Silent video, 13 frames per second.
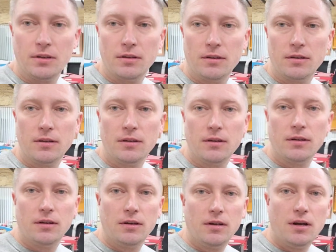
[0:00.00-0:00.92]
to show
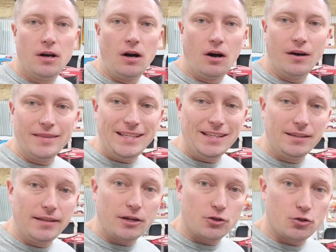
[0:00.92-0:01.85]
on the
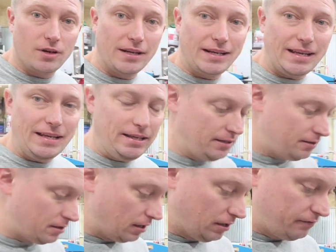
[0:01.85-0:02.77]
electronic
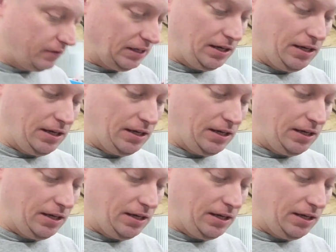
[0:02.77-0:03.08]
end of